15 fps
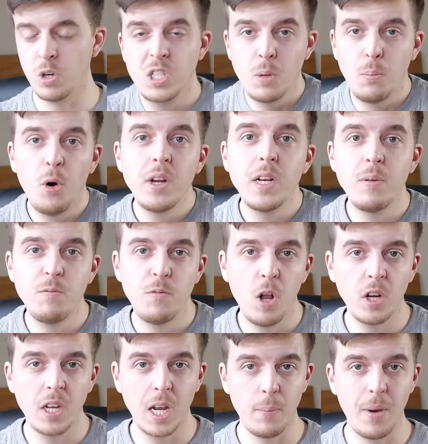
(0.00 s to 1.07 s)
What's the point in
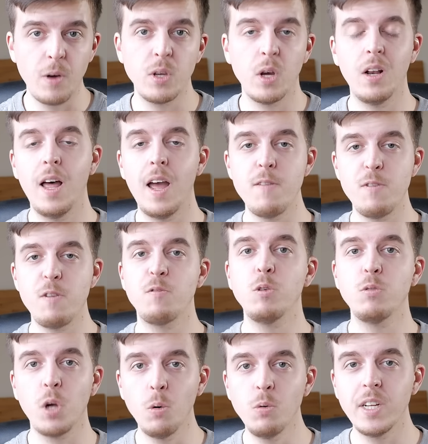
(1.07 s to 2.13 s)
vlogging about your life if
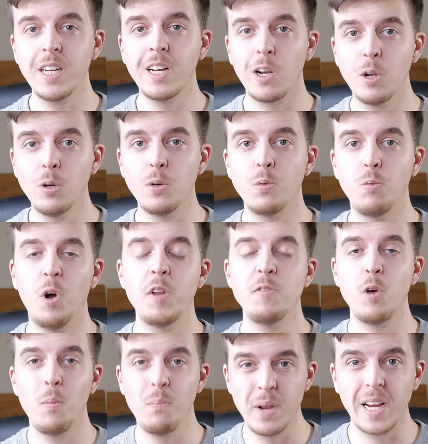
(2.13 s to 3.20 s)
you don't include one of
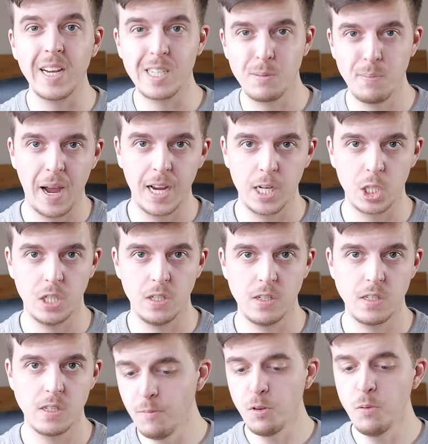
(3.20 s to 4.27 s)
your biggest
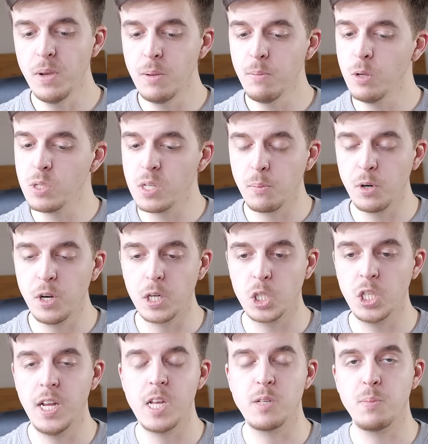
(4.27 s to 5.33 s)
passions? And for me, music
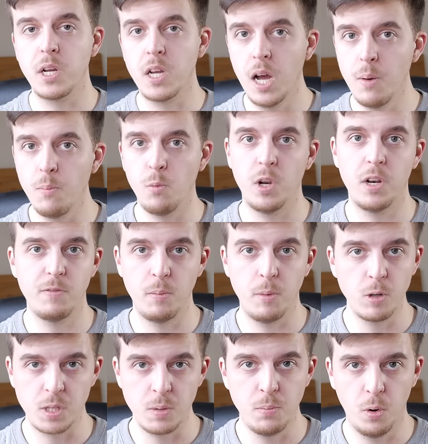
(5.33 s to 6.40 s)
production has become one of the
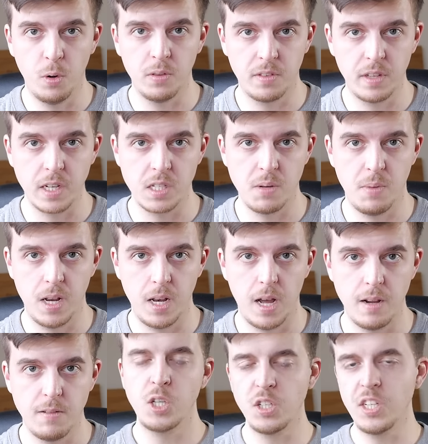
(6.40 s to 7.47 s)
most important things in my
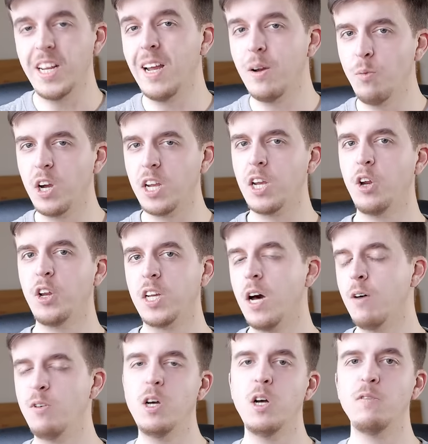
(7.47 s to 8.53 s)
life. So today I'm working on a
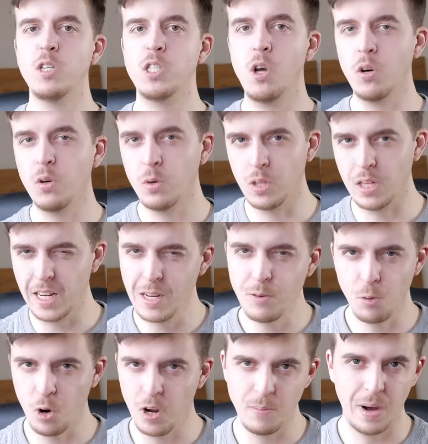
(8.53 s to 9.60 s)
cover of a song called
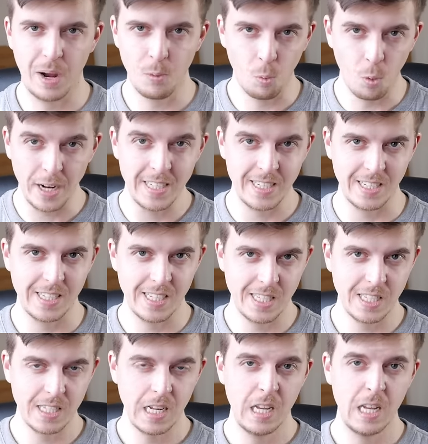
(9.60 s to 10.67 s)
Leroy by
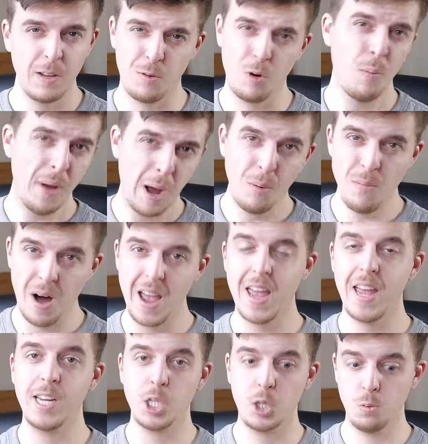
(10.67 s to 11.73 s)
Wheatus. If you're about my
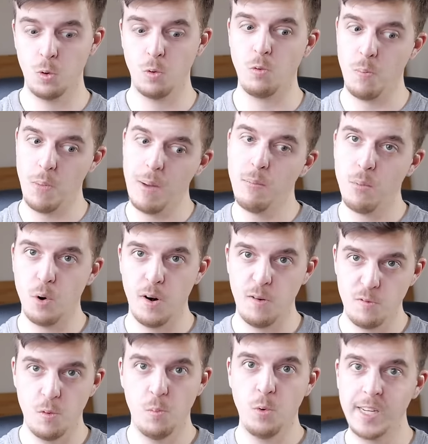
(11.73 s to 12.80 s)
age, you will remember it
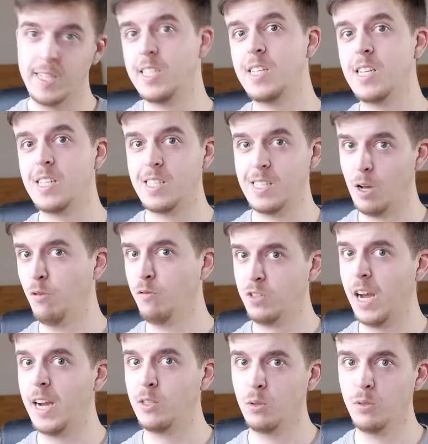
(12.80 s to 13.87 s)
from Wheatus'
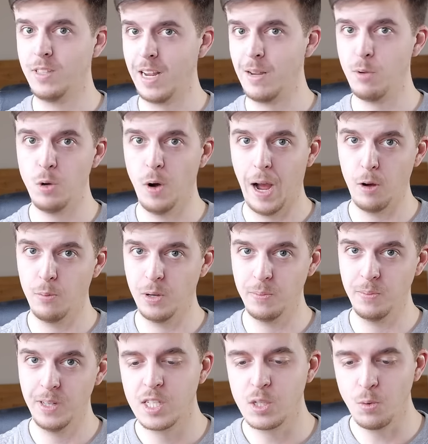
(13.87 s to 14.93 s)
self-titled debut
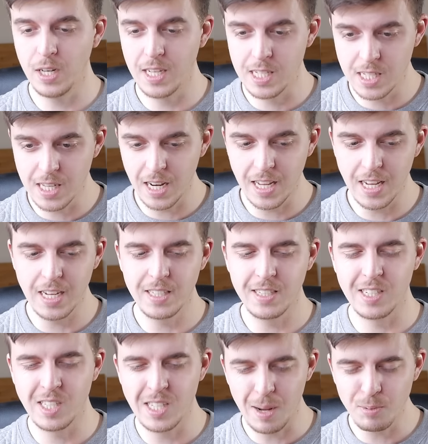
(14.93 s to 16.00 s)
album. It's a really silly,
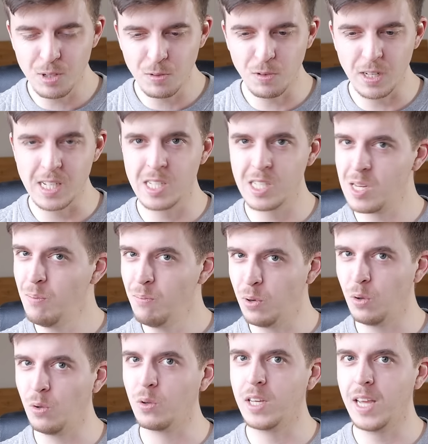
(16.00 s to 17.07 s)
deceptively
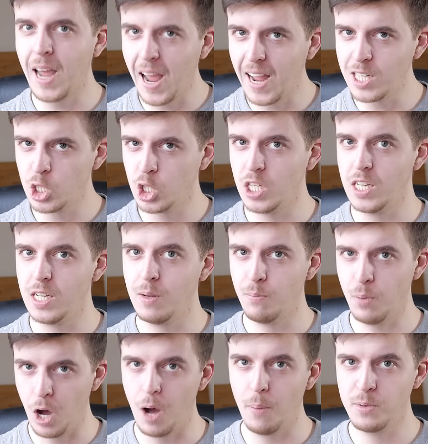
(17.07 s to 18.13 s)
simple, catchy
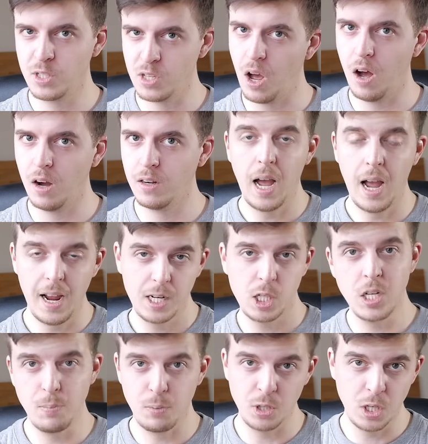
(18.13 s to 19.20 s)
pop song. I
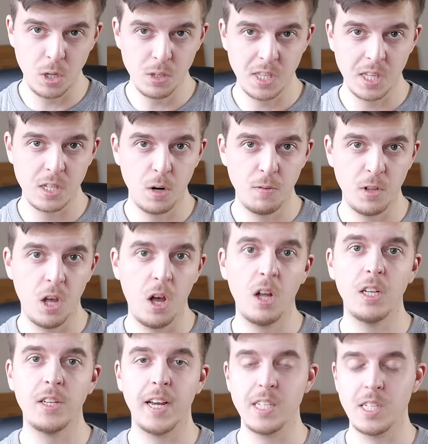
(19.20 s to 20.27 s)
actually produced this over the
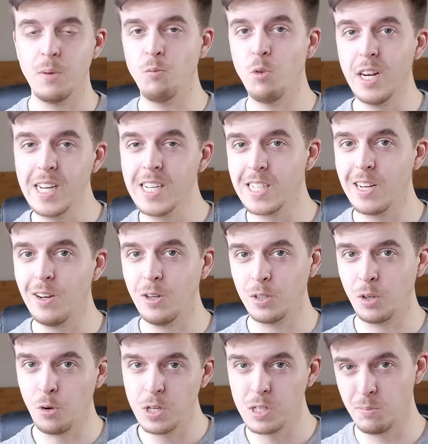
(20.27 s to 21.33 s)
holidays and released it
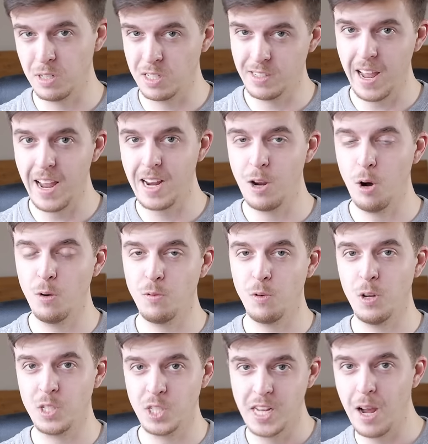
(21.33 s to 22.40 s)
on Christmas Day over
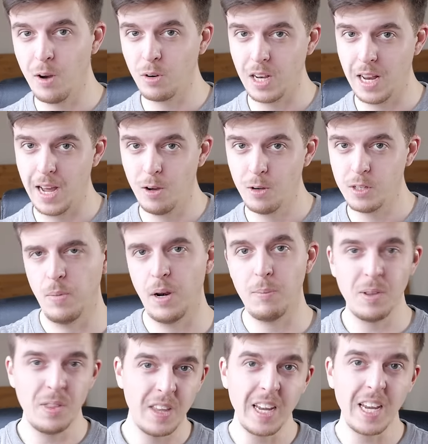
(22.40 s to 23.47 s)
on SoundCloud. But I've
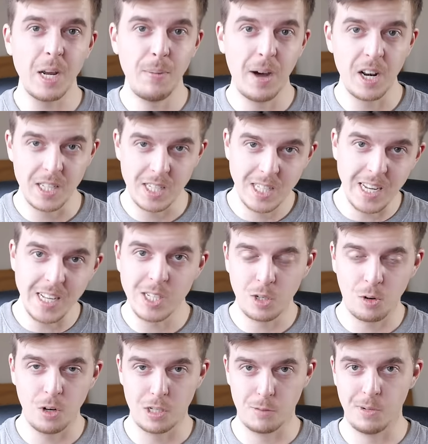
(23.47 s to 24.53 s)
been thinking about it since
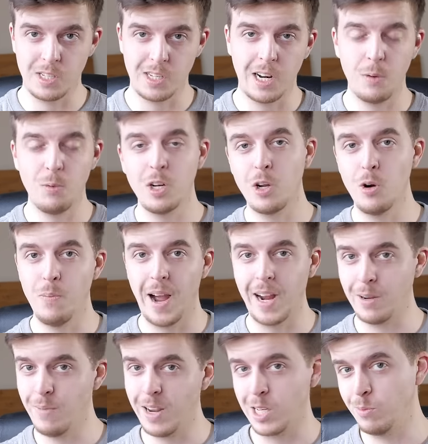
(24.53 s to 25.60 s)
Christmas and I want to go
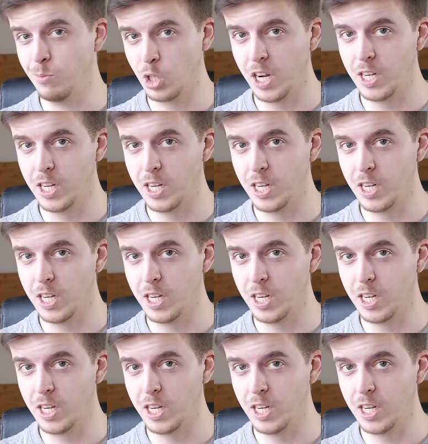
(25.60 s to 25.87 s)
back and make some